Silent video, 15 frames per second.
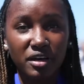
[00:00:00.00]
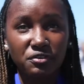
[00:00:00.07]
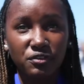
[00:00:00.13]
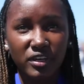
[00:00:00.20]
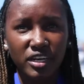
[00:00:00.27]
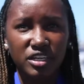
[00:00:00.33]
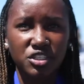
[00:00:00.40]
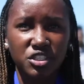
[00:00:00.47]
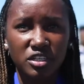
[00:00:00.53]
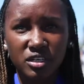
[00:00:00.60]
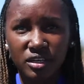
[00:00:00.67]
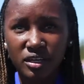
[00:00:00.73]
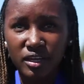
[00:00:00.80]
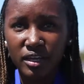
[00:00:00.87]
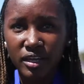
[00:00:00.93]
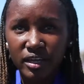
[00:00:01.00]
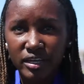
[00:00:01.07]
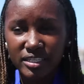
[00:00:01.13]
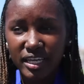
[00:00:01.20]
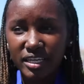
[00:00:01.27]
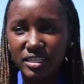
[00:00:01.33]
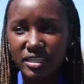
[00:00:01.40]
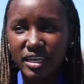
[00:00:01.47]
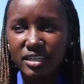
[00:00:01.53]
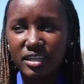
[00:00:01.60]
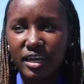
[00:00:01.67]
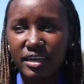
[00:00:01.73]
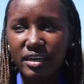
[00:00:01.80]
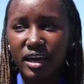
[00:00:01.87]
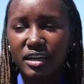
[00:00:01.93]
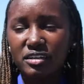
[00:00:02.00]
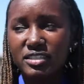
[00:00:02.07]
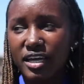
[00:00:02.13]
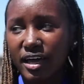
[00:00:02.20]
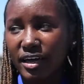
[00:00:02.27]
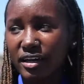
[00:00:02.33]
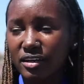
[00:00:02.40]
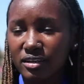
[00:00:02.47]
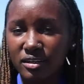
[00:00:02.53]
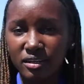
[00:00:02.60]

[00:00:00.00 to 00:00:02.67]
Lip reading: finish because I get, like, kind of tight.